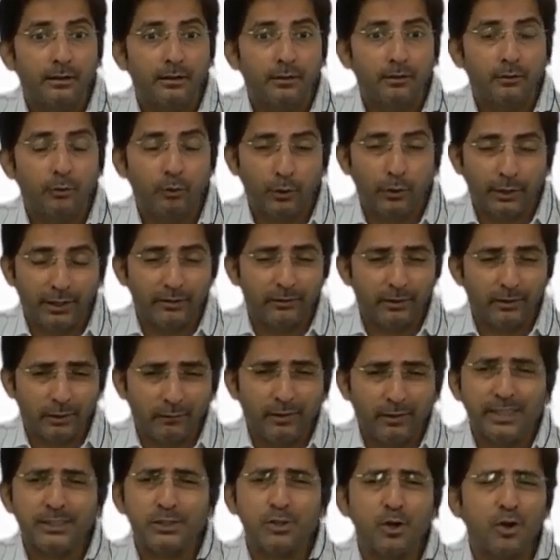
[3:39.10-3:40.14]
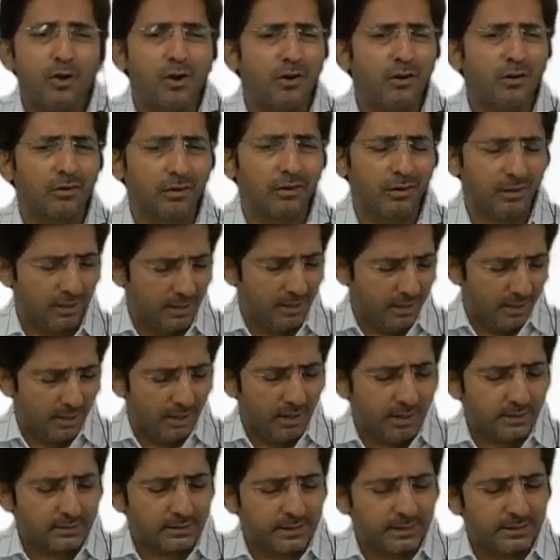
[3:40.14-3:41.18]
You have revised or not?
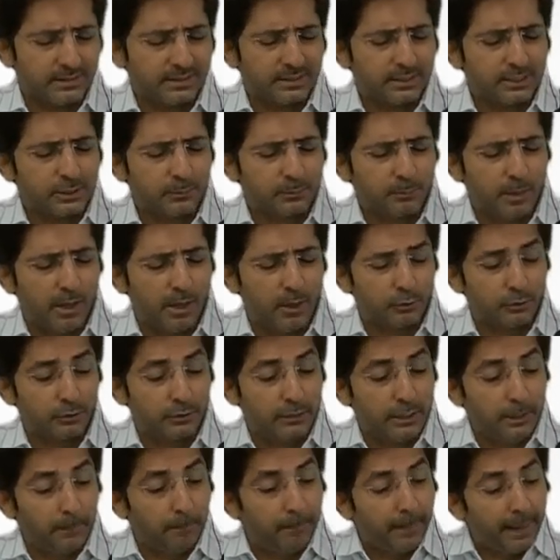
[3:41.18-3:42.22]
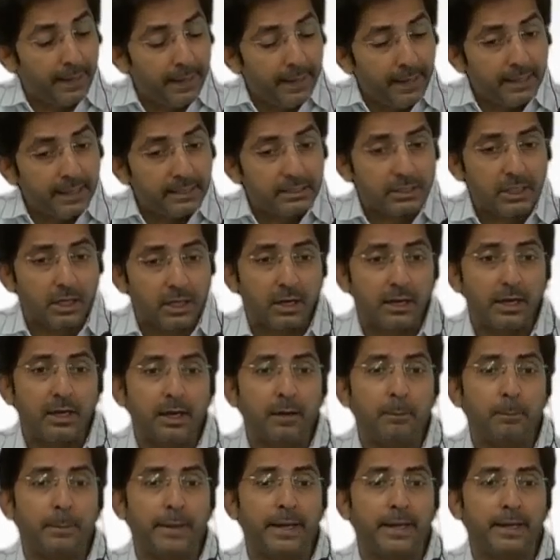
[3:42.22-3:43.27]
Assessee, spouse, dependent children
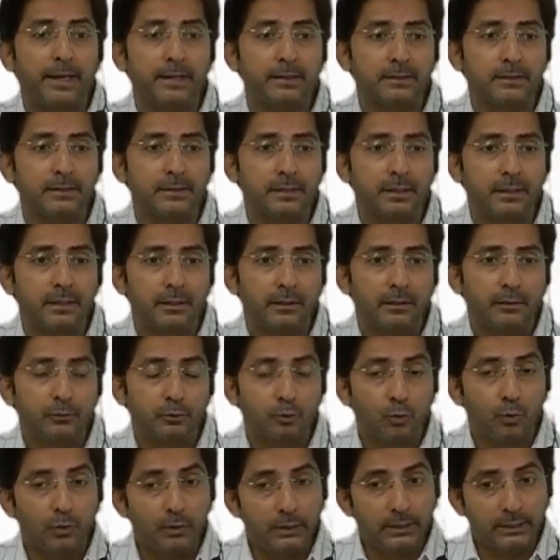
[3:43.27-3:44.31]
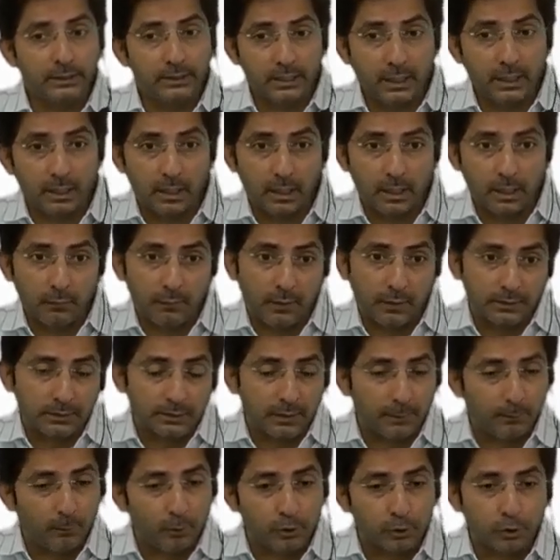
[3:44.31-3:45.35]
and parents. So only children was
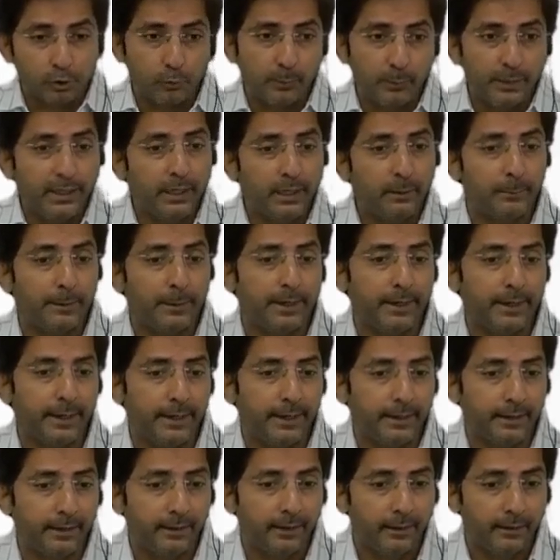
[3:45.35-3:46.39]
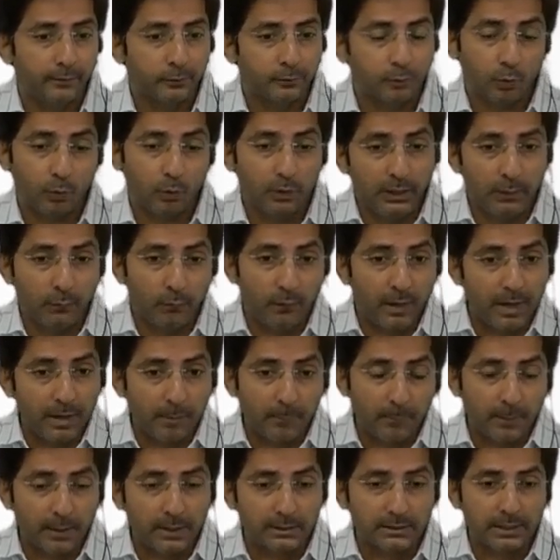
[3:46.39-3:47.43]
supposed to be dependent. So only
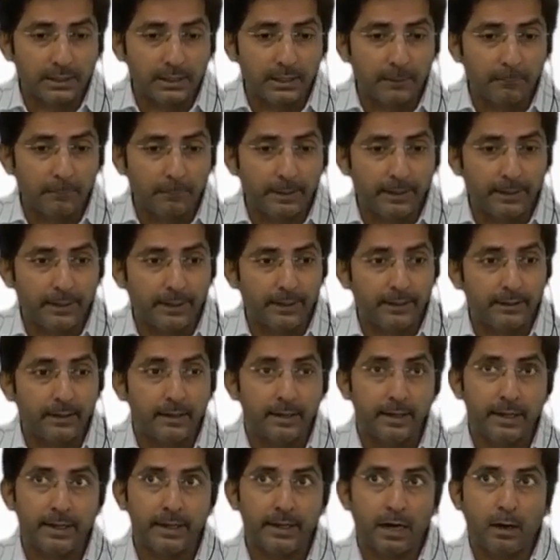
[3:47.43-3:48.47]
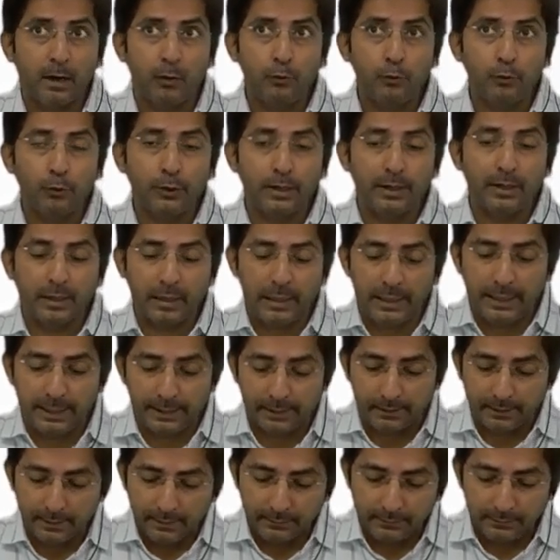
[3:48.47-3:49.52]
one person dependent. And how you can
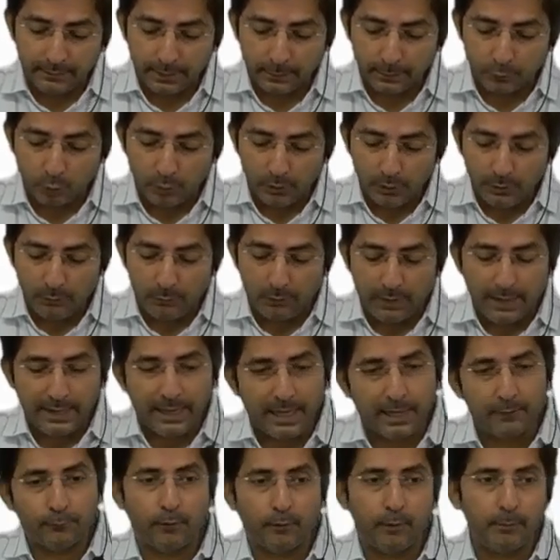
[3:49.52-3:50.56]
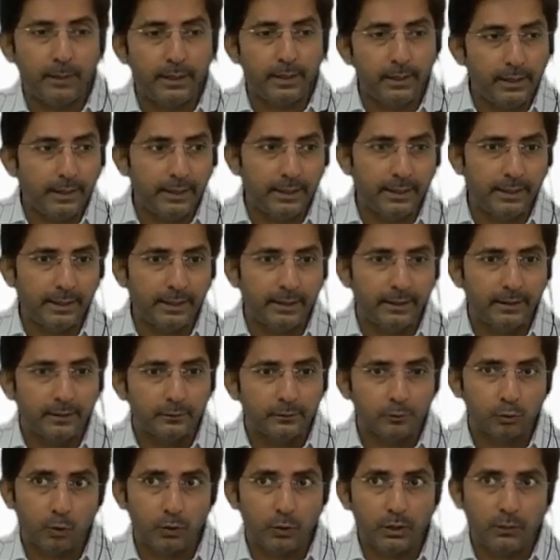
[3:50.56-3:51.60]
relate? There is only one alphabet D.
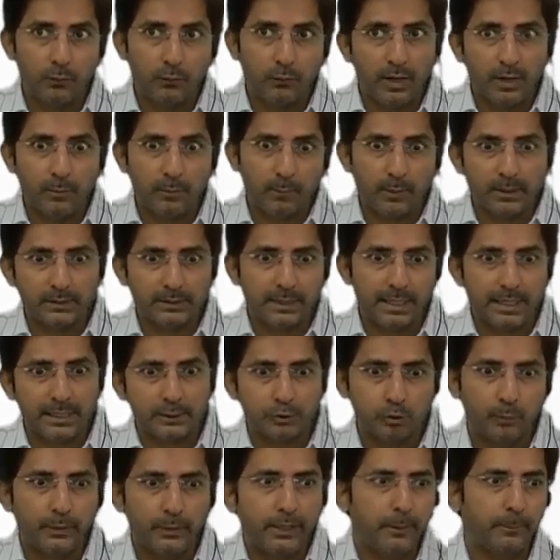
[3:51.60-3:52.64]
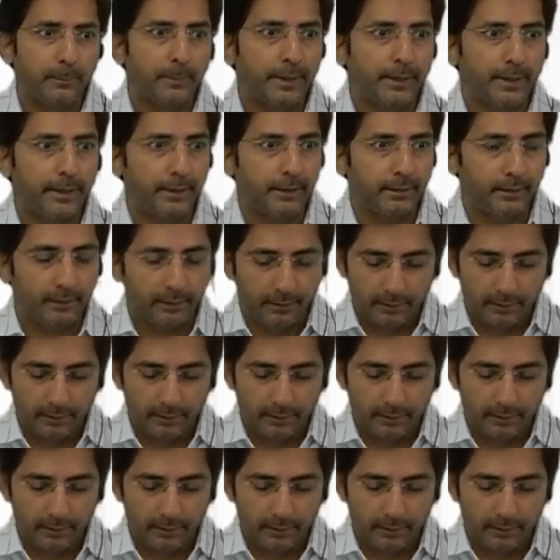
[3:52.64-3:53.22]
So only one person has to be dependent.